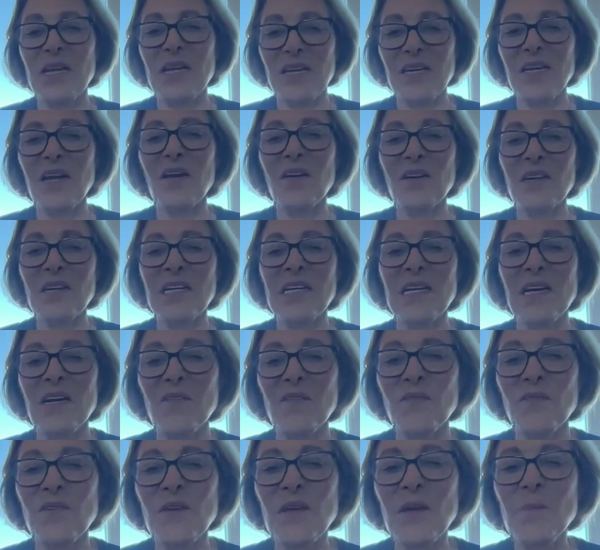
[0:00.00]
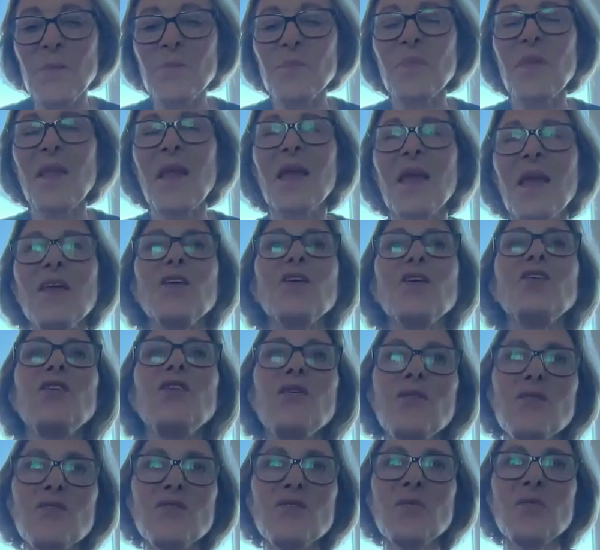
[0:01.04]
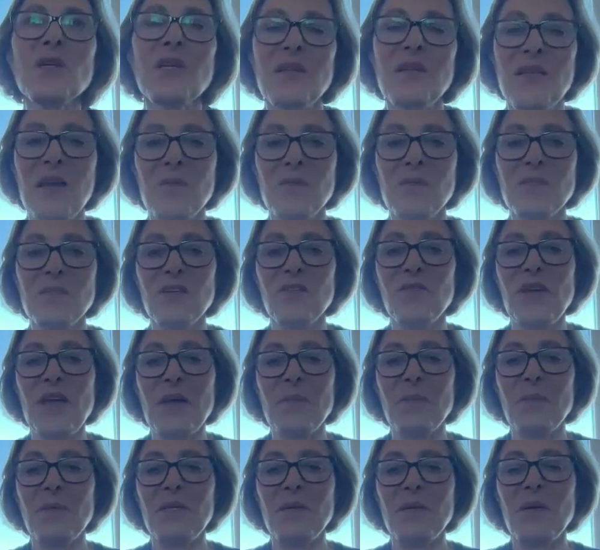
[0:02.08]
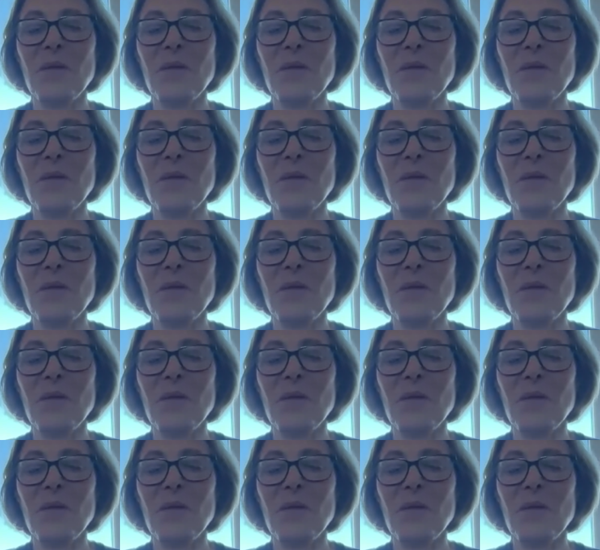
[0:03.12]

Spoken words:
at hard enough. Usually that was a family